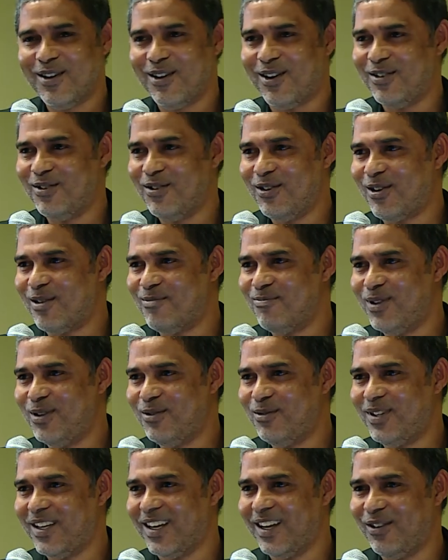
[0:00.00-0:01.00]
on your
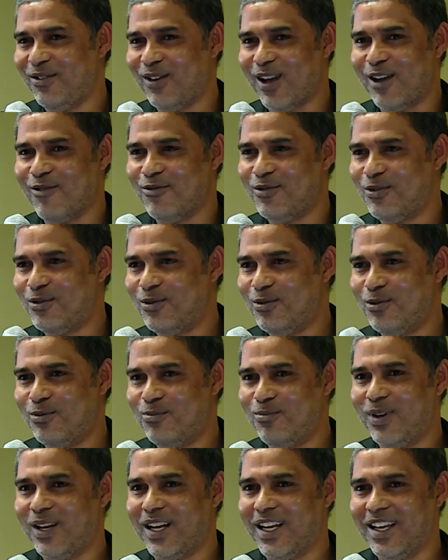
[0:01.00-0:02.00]
computer and you have to
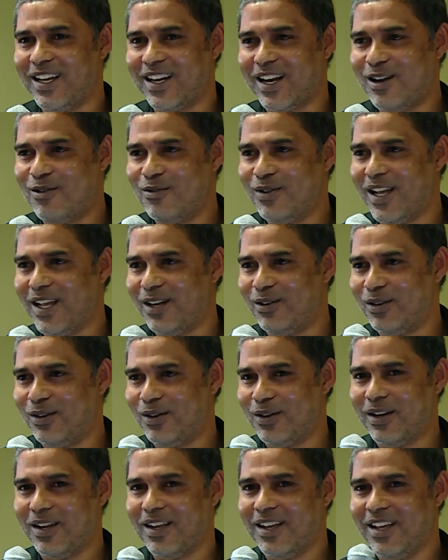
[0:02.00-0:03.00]
play around
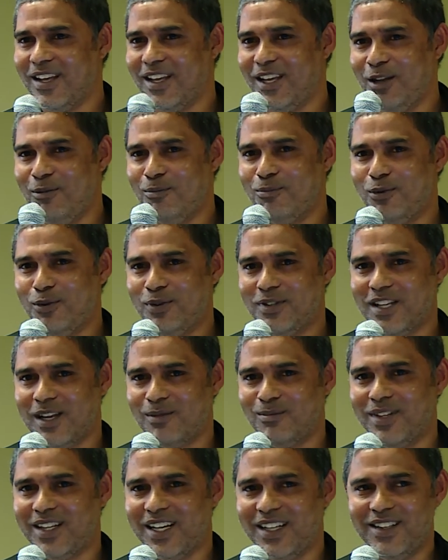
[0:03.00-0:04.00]
and input
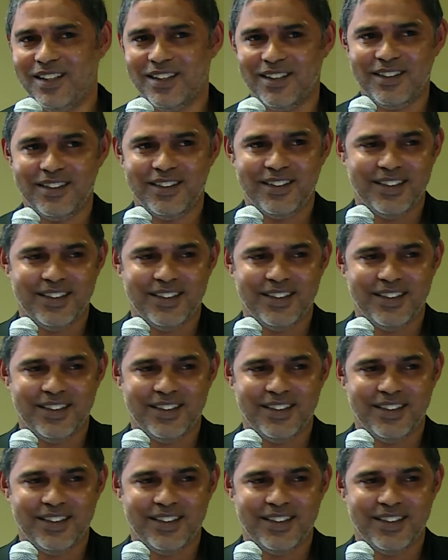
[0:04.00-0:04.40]
some data.